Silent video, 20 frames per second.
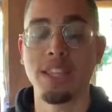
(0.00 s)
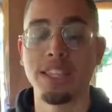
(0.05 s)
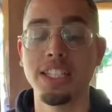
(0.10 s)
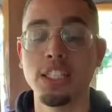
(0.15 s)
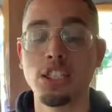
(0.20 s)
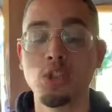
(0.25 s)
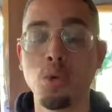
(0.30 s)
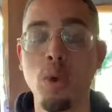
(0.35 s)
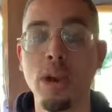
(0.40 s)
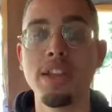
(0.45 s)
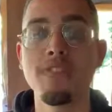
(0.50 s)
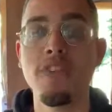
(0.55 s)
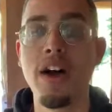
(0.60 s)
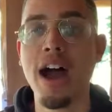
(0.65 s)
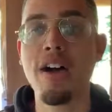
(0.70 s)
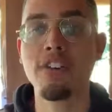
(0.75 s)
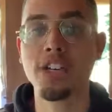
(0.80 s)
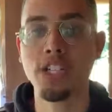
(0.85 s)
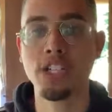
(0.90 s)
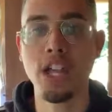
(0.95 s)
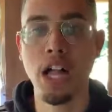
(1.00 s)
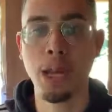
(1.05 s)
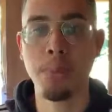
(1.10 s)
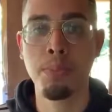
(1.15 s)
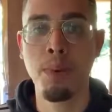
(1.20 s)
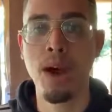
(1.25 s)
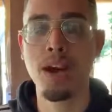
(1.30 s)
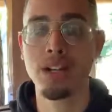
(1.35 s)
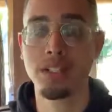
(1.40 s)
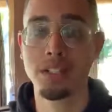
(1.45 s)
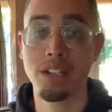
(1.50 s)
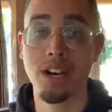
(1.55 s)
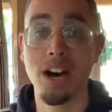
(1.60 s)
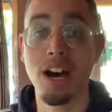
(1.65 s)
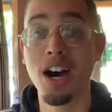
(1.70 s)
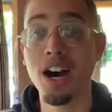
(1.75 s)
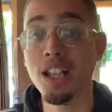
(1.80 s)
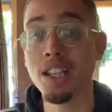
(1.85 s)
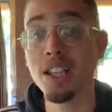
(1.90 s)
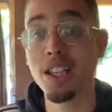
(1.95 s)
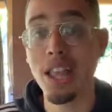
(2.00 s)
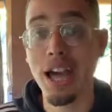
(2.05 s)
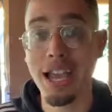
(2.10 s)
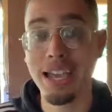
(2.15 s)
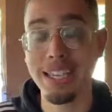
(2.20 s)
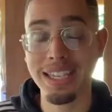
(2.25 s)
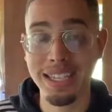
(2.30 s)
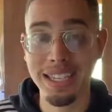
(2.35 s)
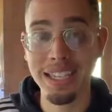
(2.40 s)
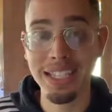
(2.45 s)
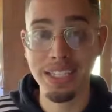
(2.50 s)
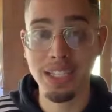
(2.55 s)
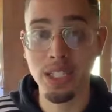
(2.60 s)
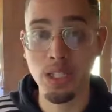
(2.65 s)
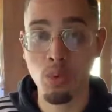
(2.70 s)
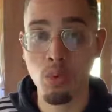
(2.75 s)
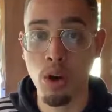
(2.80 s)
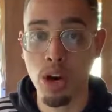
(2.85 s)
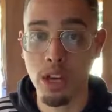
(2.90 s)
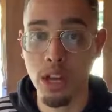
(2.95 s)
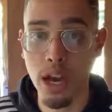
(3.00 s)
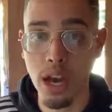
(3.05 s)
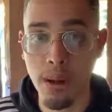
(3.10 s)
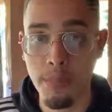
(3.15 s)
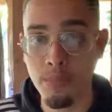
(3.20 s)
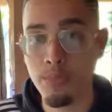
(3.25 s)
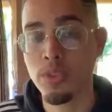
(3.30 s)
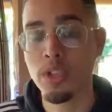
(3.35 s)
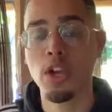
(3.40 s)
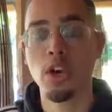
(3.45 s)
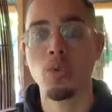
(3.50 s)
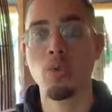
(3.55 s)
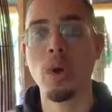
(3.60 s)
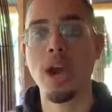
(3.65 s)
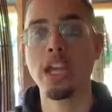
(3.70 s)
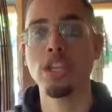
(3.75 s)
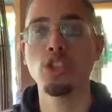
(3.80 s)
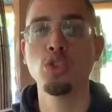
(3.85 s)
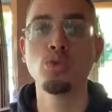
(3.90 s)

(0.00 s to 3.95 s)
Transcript: These twenty-five hundred dollar products, unlike Easy One Up, right?